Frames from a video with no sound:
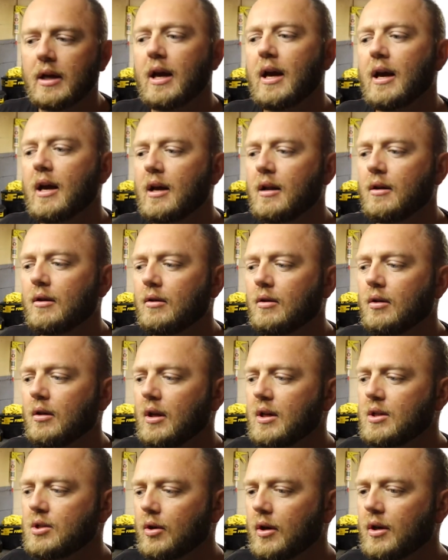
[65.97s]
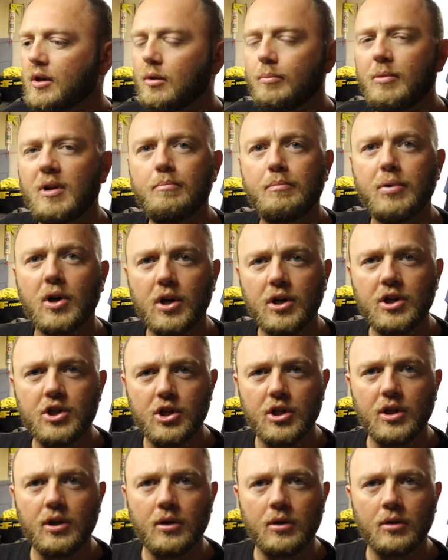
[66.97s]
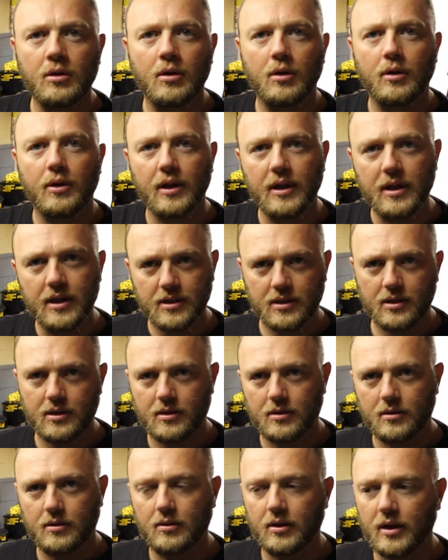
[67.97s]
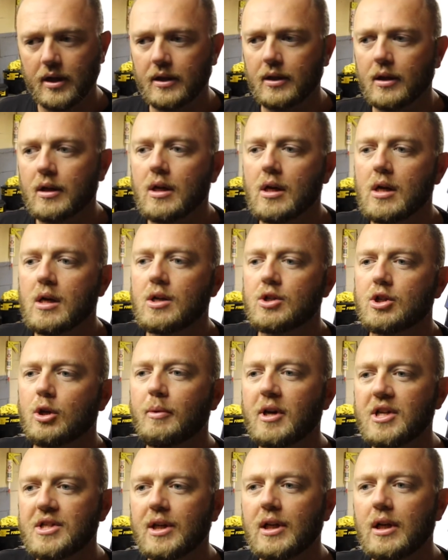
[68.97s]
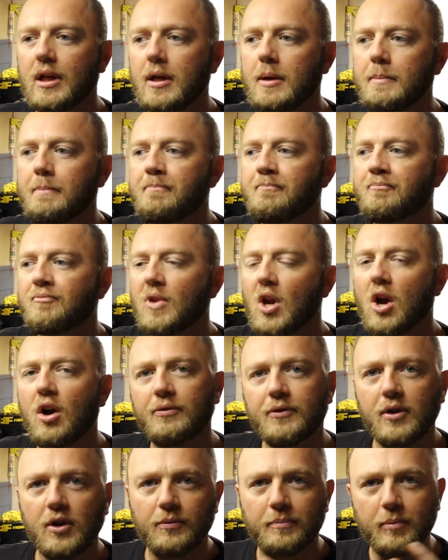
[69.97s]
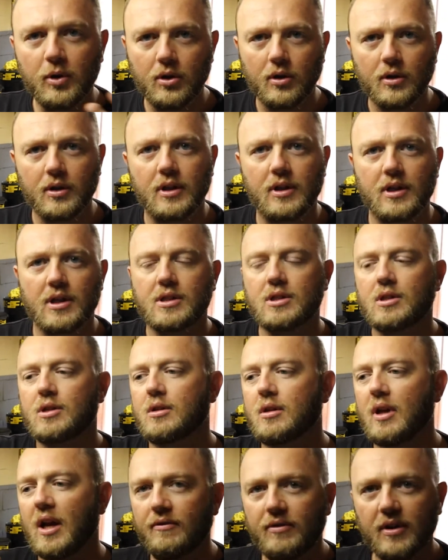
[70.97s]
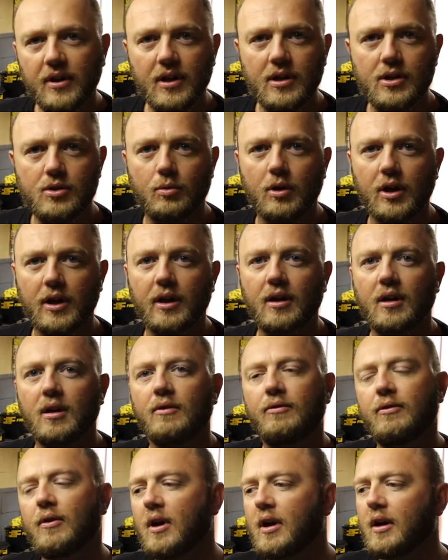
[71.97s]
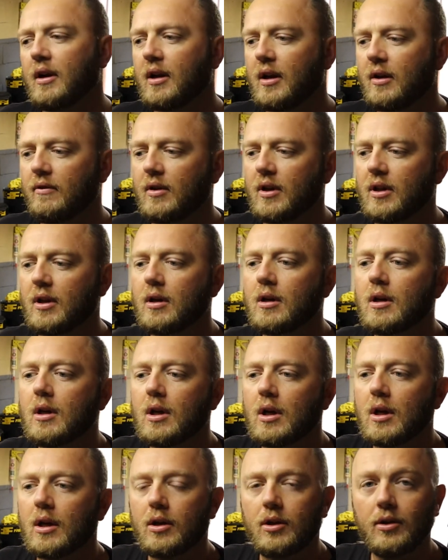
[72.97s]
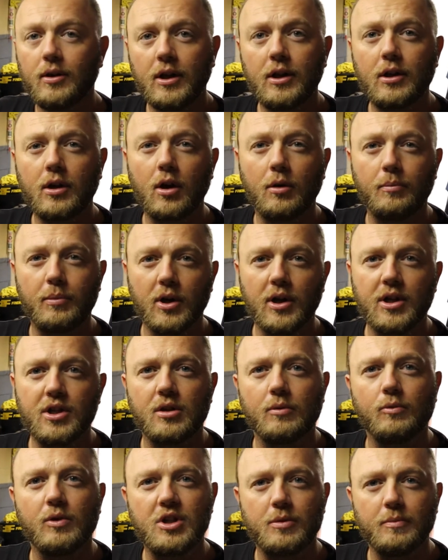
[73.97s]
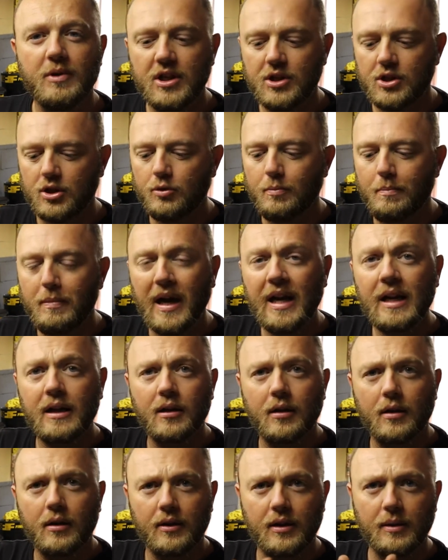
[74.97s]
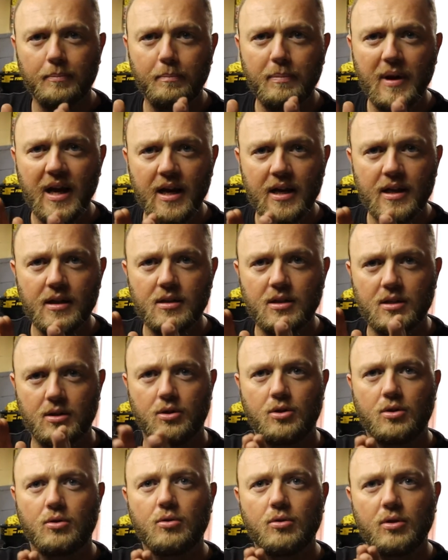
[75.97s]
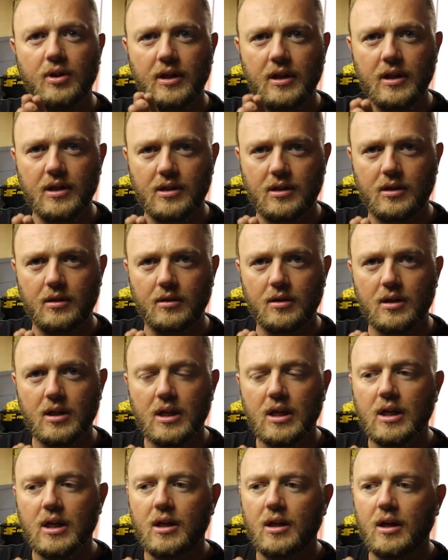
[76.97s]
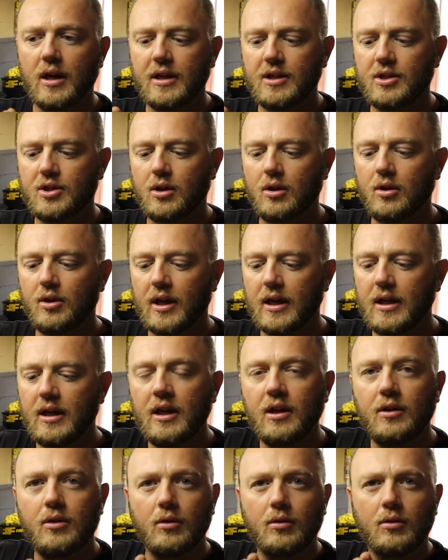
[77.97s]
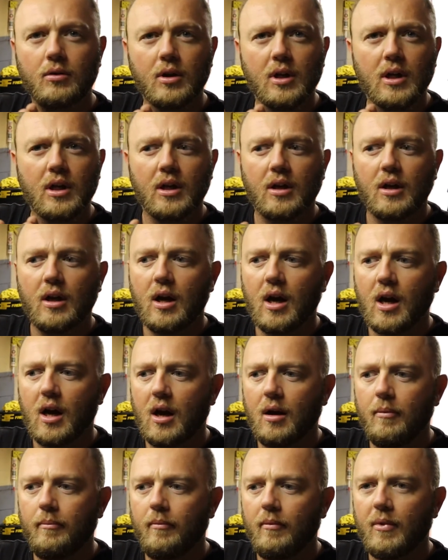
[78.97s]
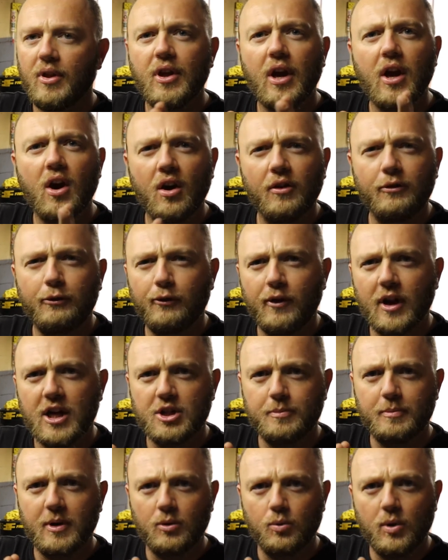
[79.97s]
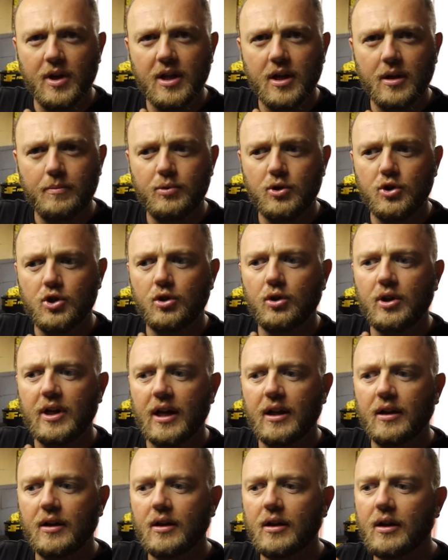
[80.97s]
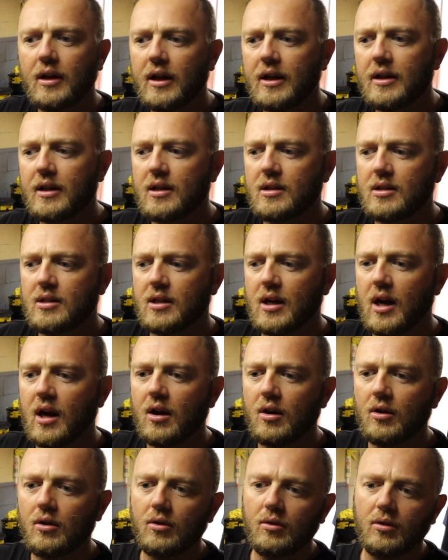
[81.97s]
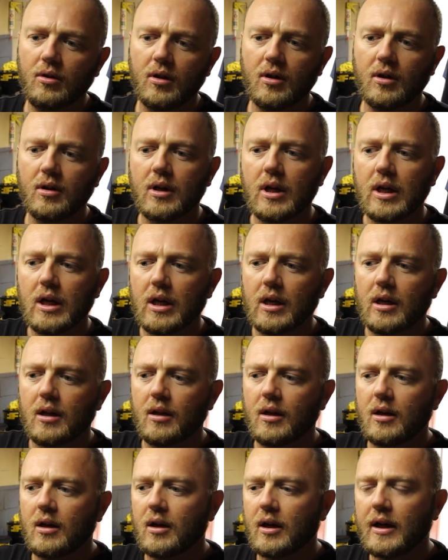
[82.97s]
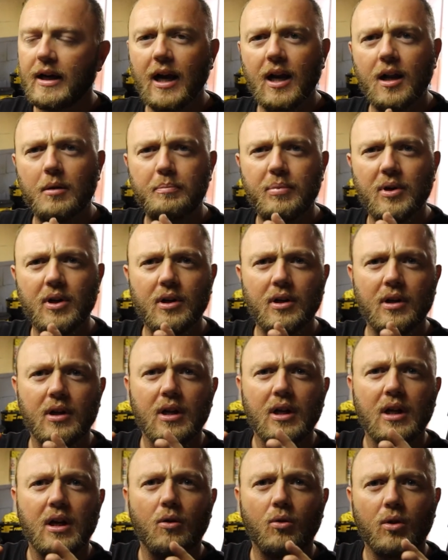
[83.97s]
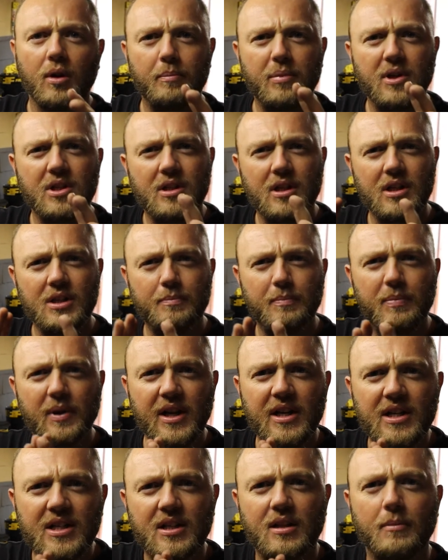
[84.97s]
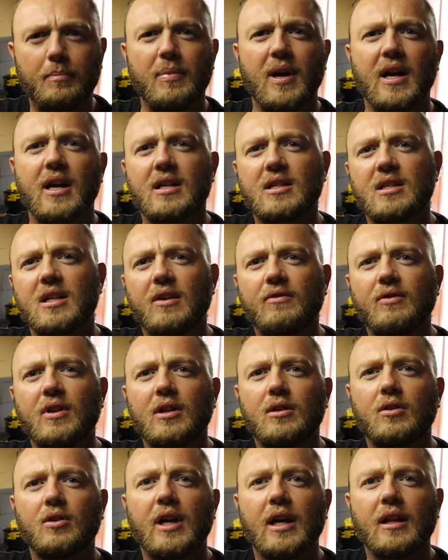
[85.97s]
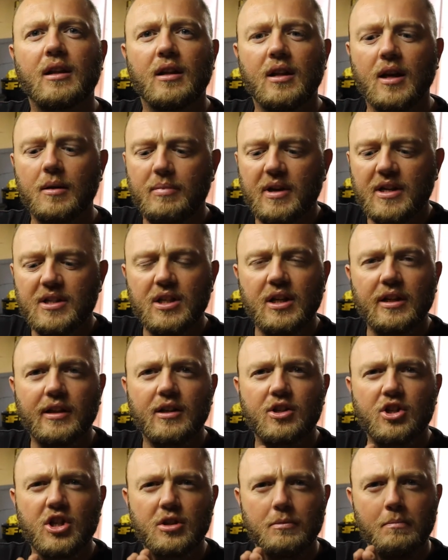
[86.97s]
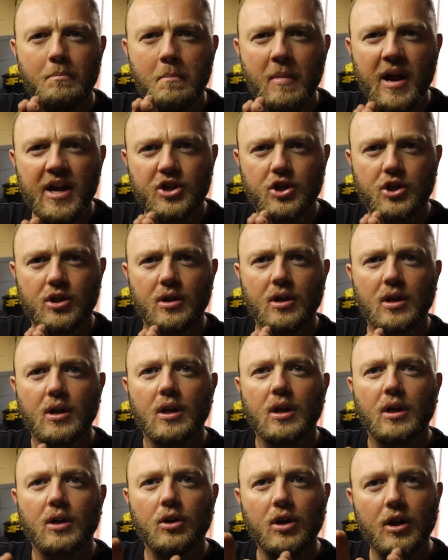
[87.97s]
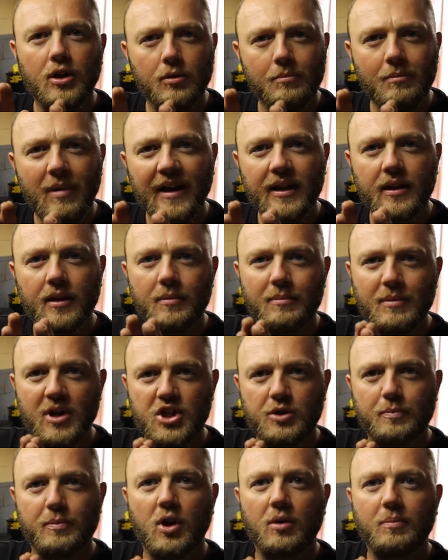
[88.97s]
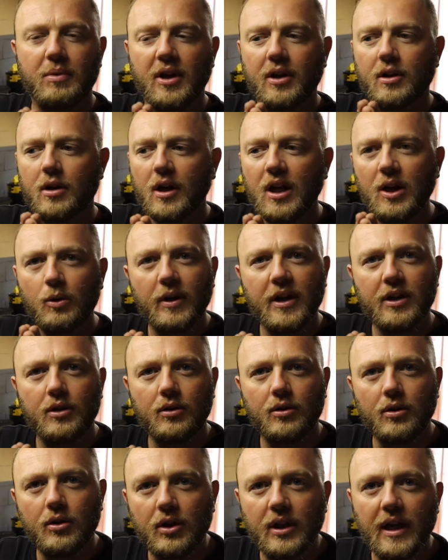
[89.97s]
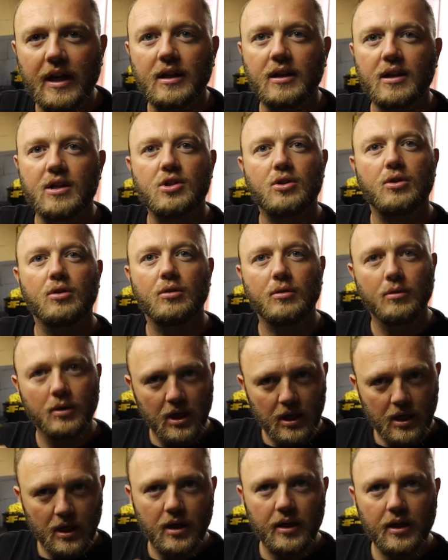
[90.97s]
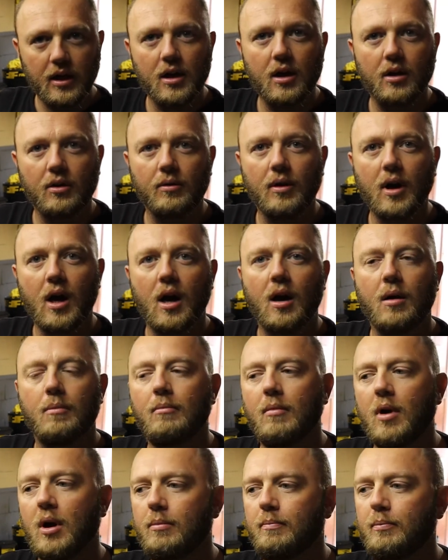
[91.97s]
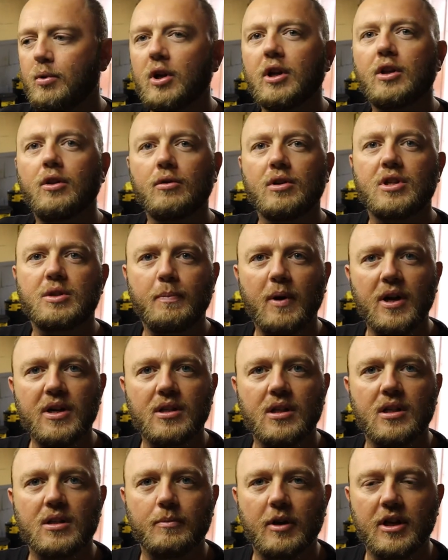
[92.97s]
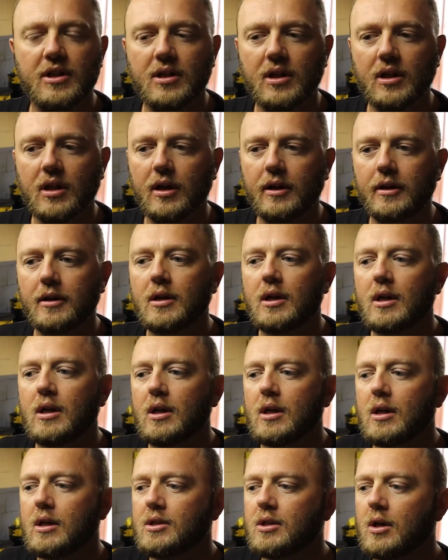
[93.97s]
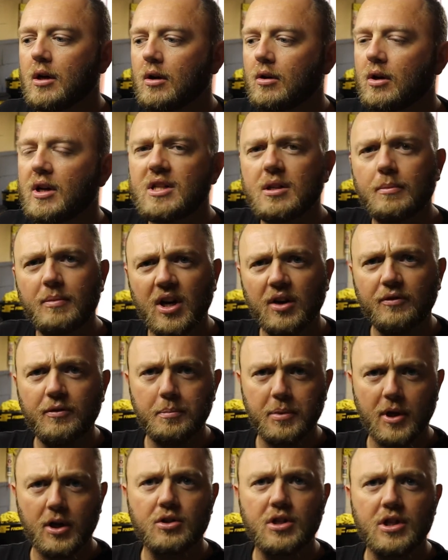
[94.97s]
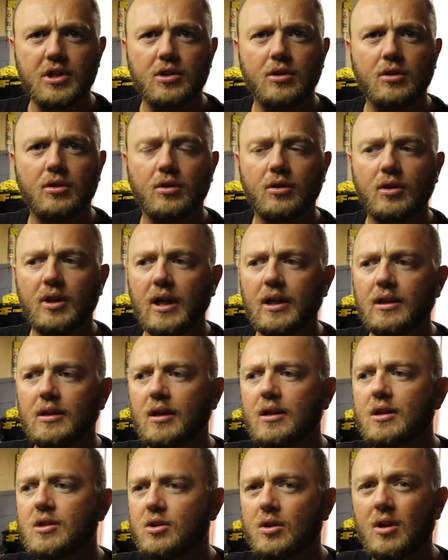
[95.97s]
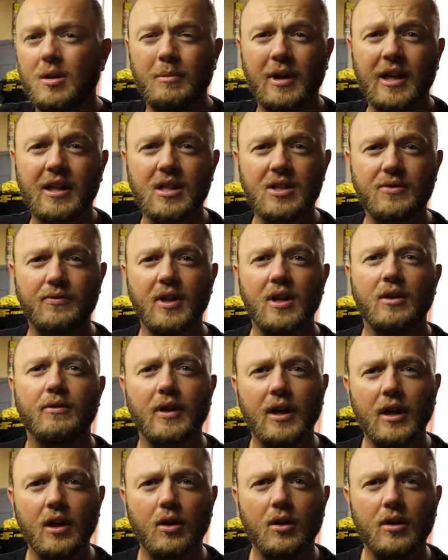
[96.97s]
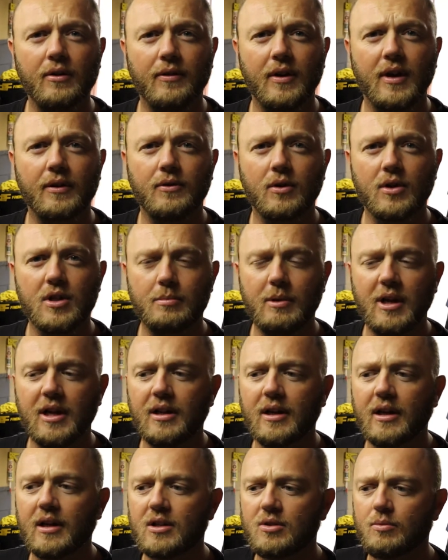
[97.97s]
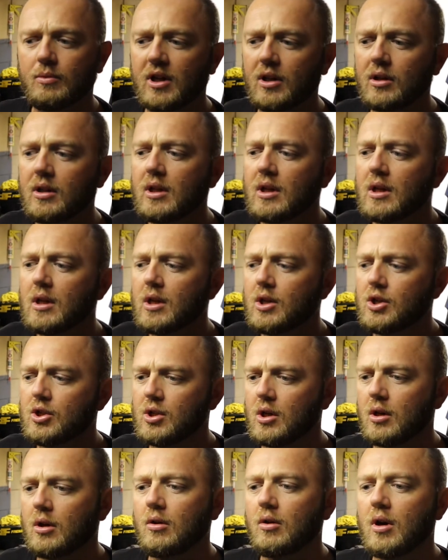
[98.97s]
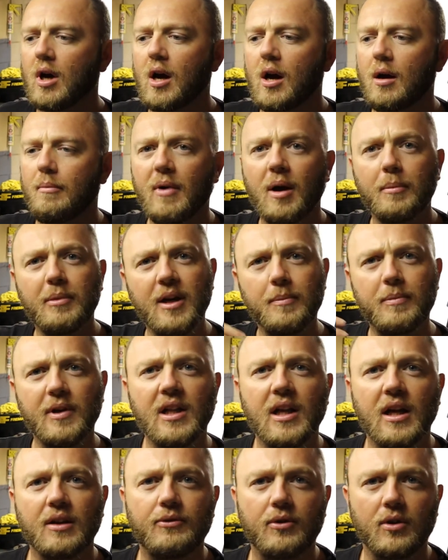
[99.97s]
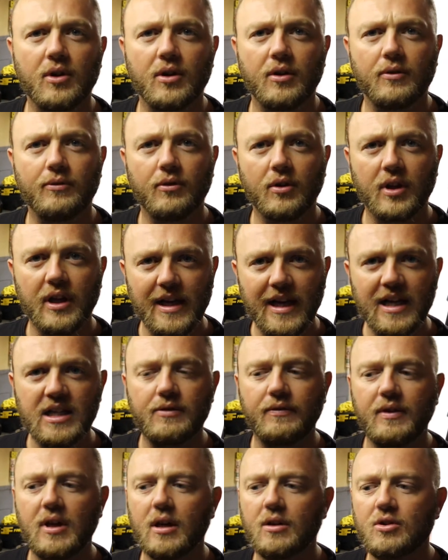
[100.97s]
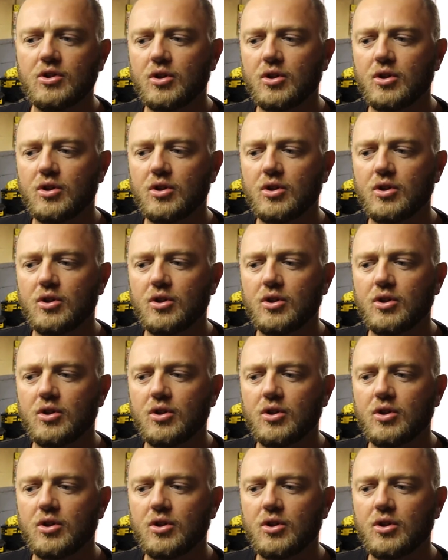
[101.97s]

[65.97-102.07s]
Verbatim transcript: And it's going to be burnishing the discs, right? So basically, after you've put on the discs, everything's working fine and everything, you need to go burnishing, which means you bed the pads to the disc, right? So they need to, um, they are flush, but when they push together, it is how the the caliper or the pistons press the pads and everything together. They basically just mesh. You need to make them mesh properly. And the only way to do that is to, you know, um, put it through its paces basically. So it's a bit of a process to do that and it's going to make this video very long if I have to explain that as well. So um, I'm keeping that for, a, for the next video.